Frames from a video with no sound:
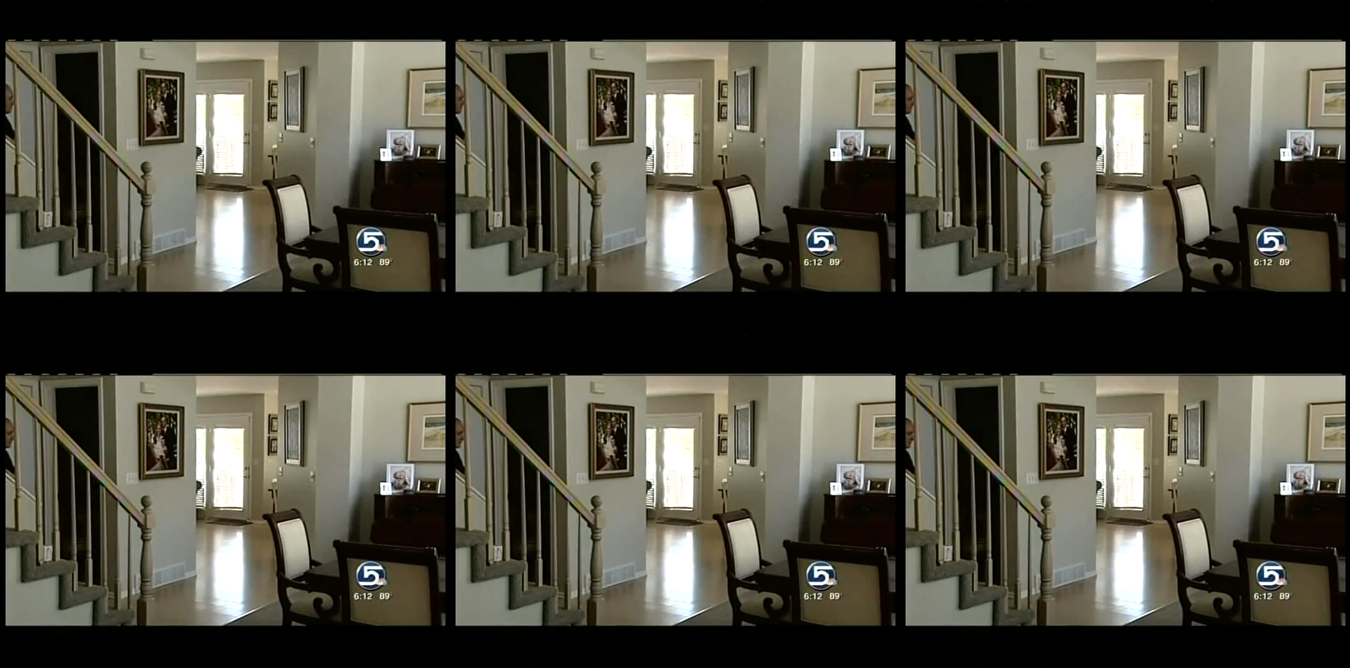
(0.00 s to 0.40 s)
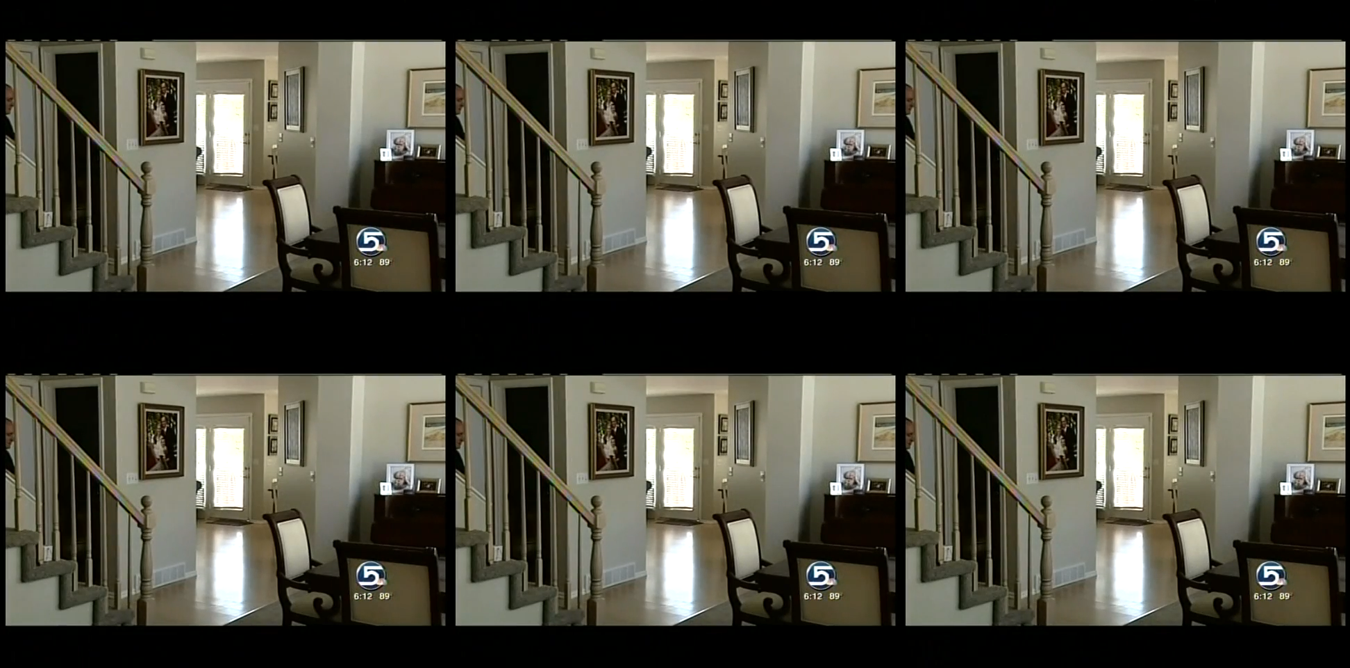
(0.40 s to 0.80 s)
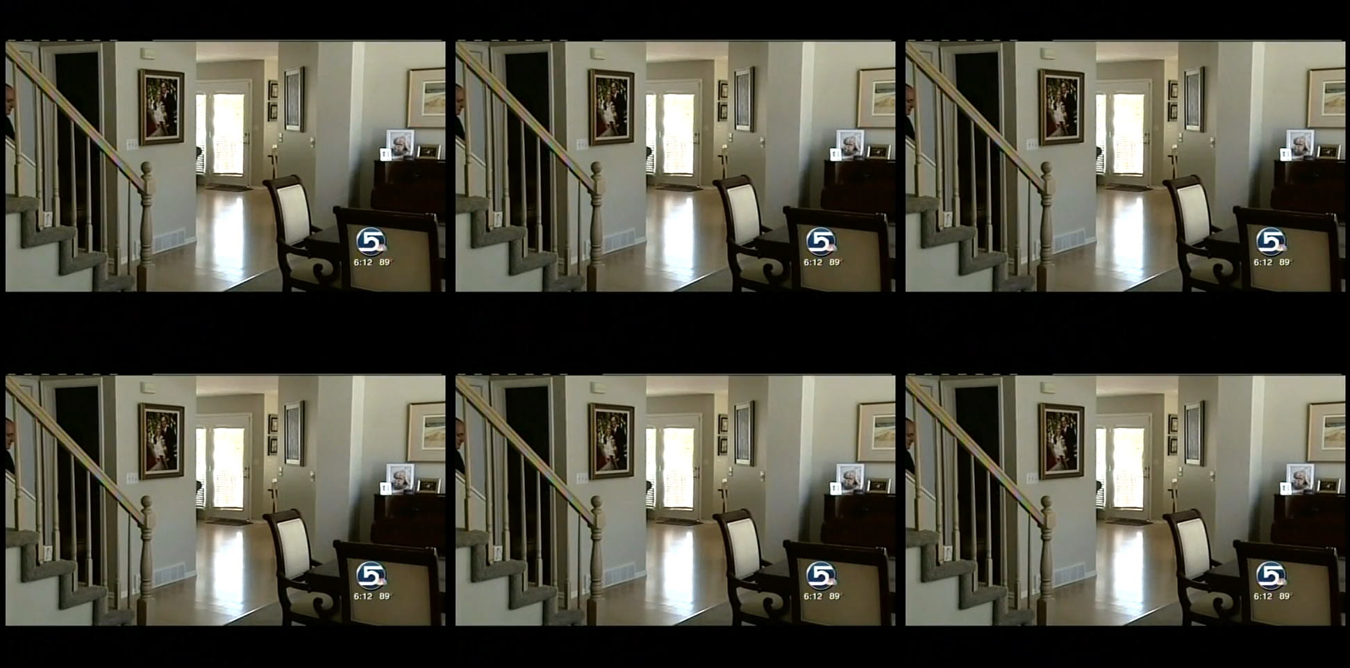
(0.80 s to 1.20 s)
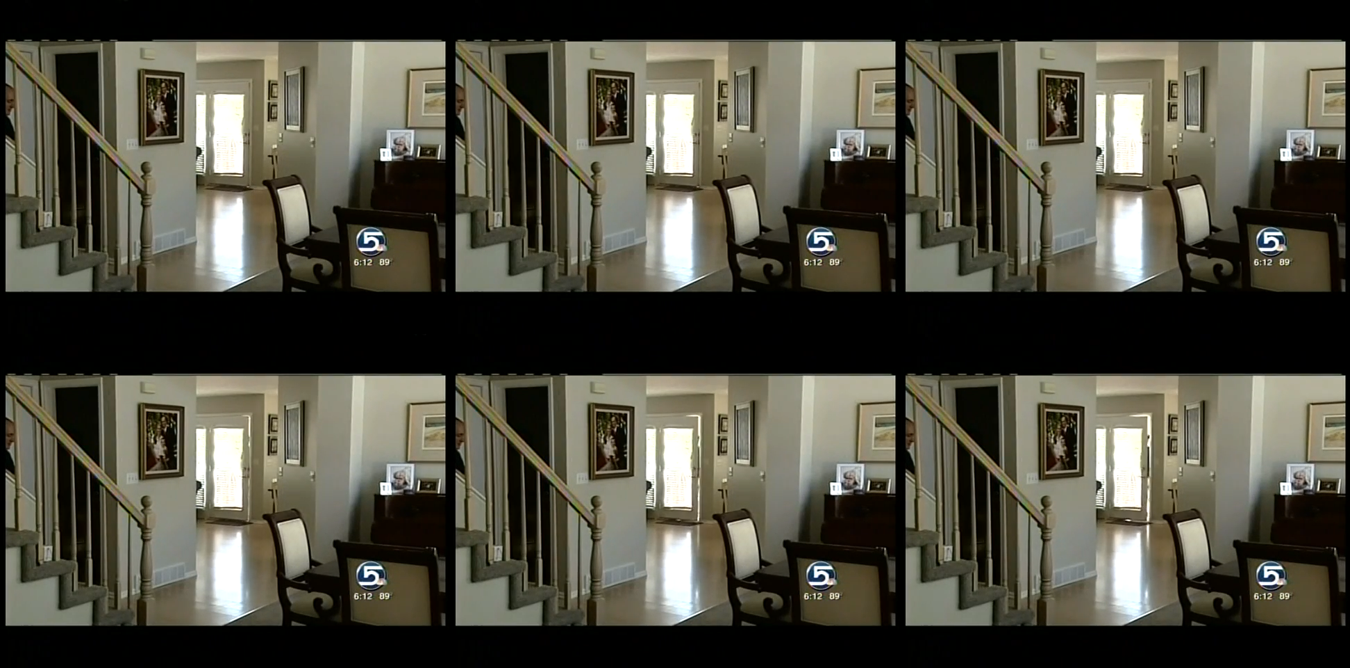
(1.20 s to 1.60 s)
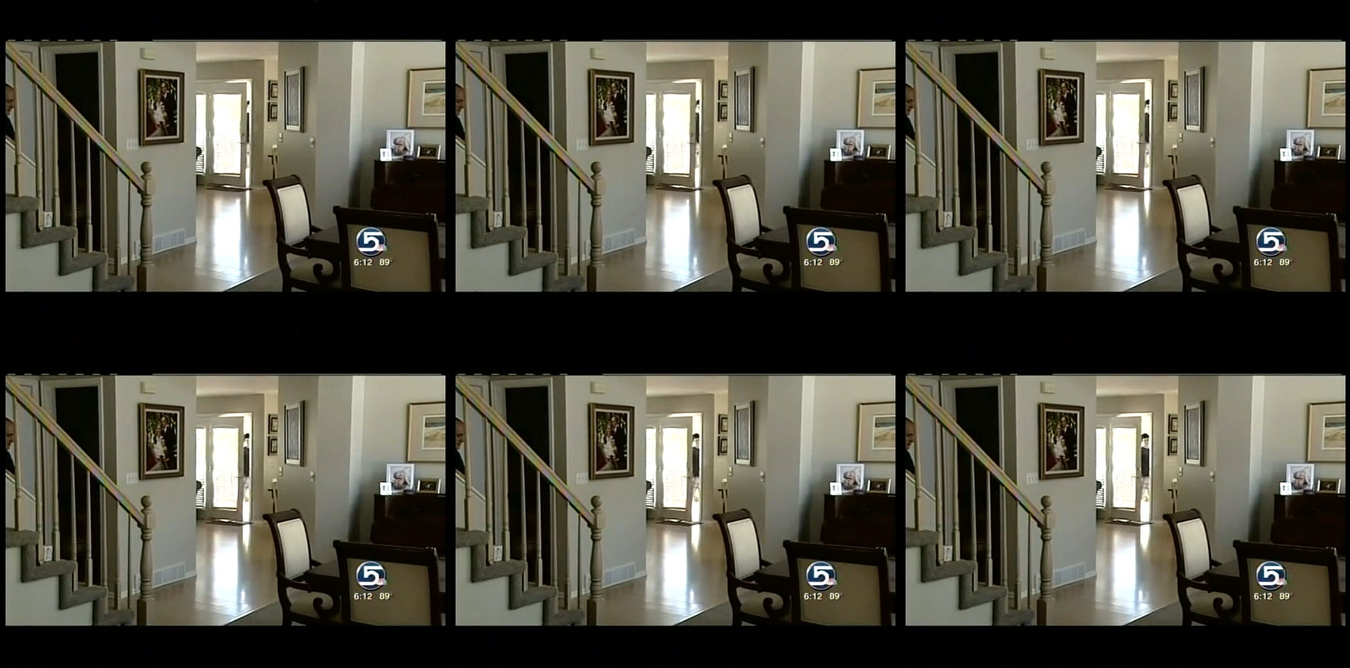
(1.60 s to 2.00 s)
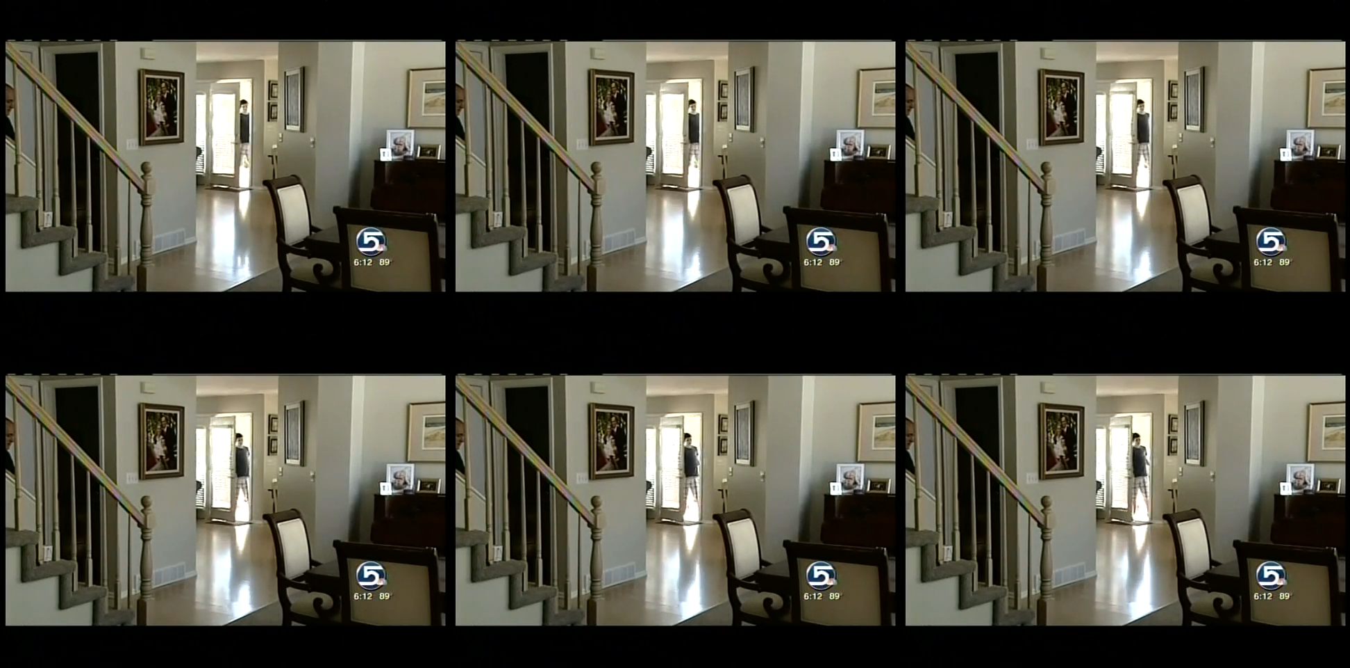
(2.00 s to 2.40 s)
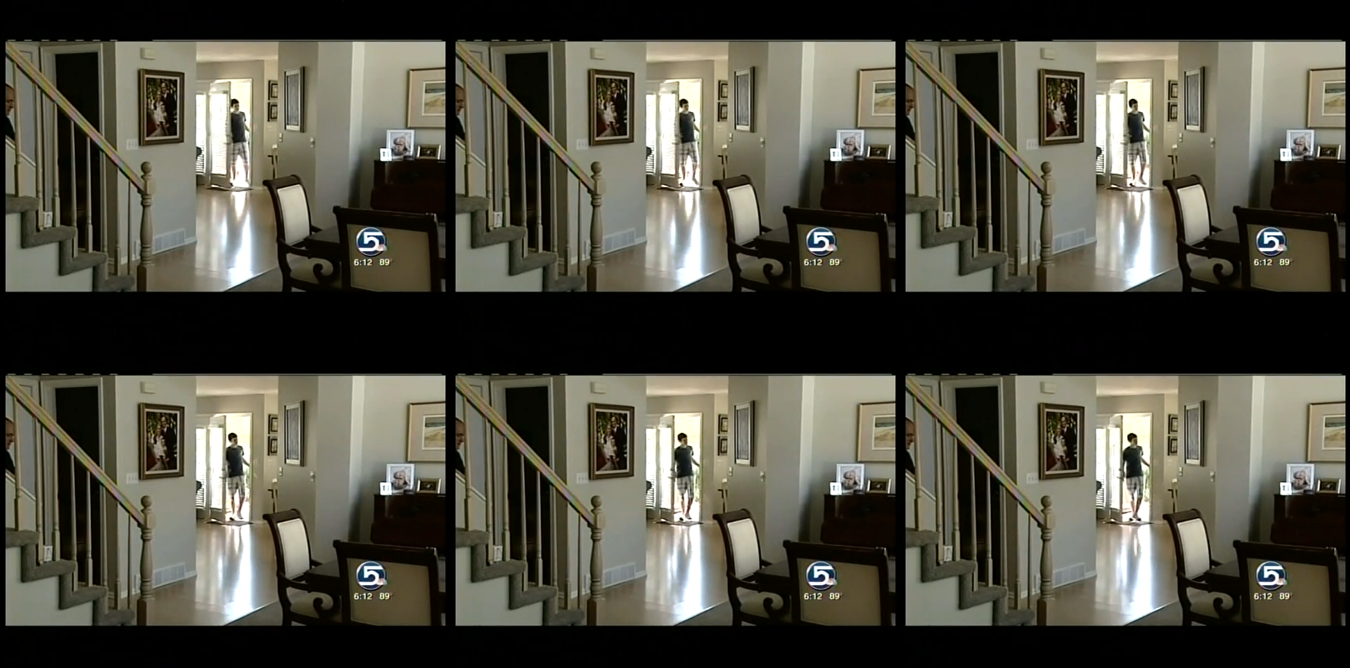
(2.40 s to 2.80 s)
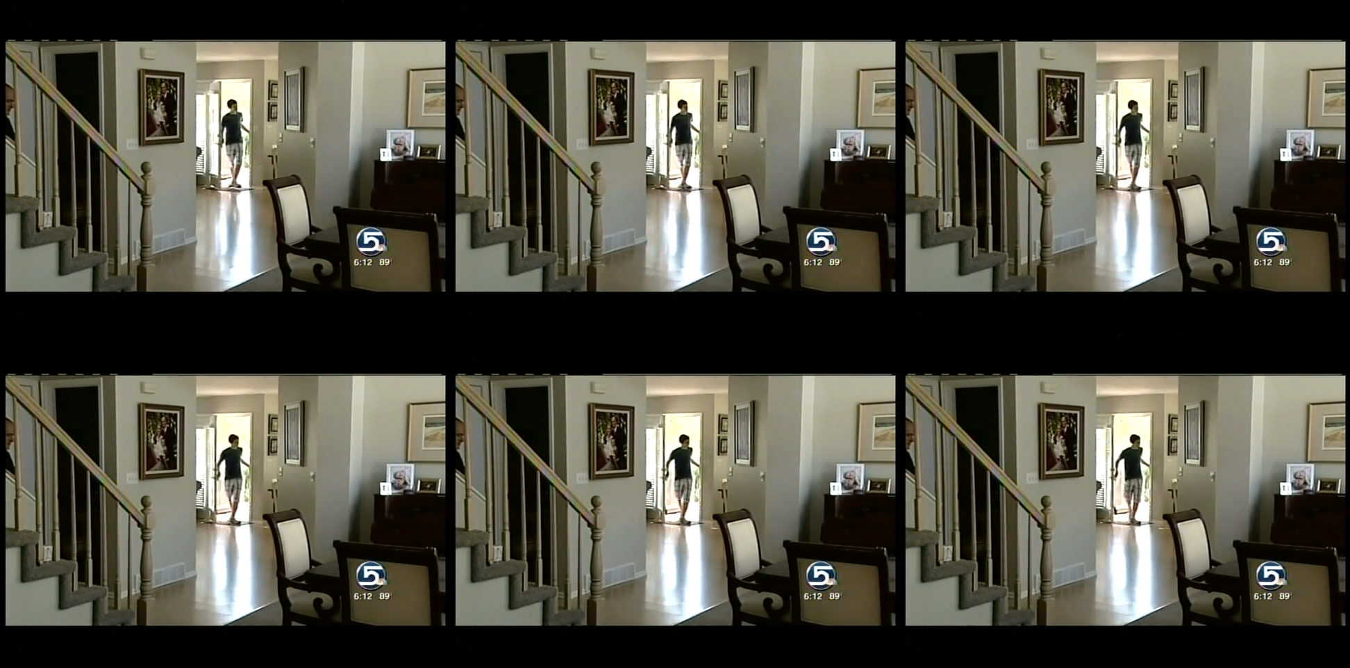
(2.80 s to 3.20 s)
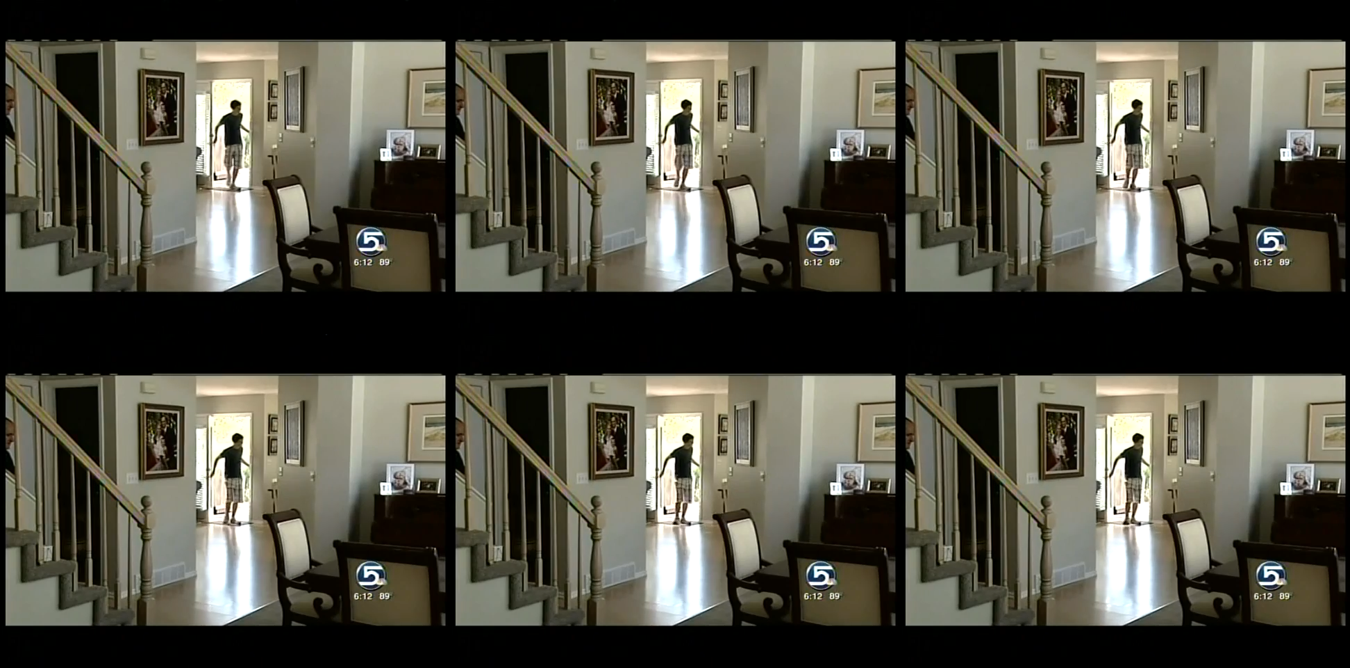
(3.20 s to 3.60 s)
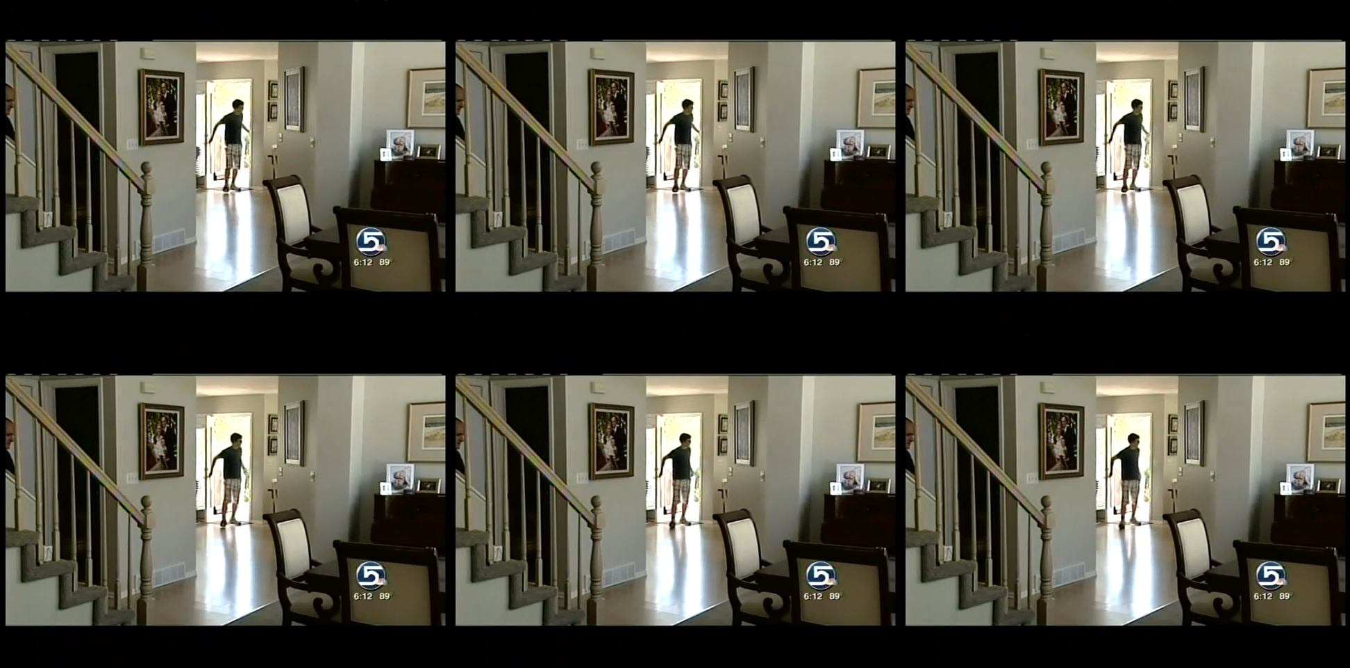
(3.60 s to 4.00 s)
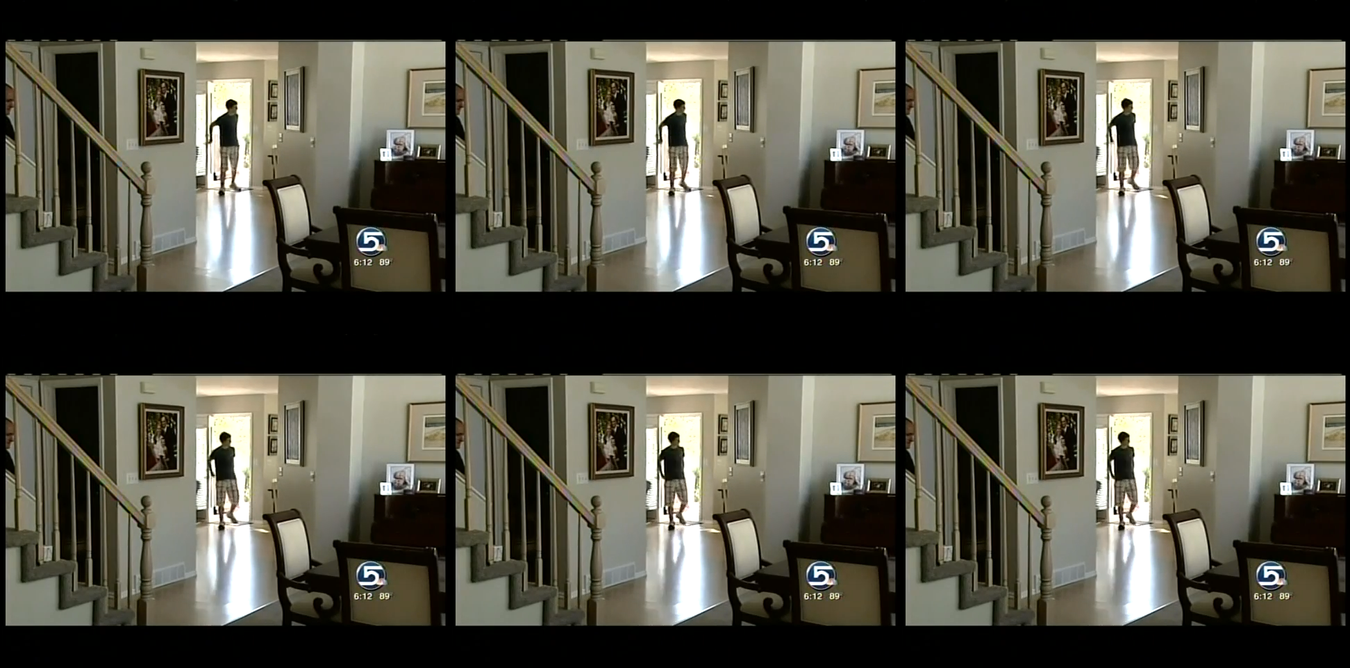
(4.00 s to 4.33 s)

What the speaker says: Nobody's mouth can be seen.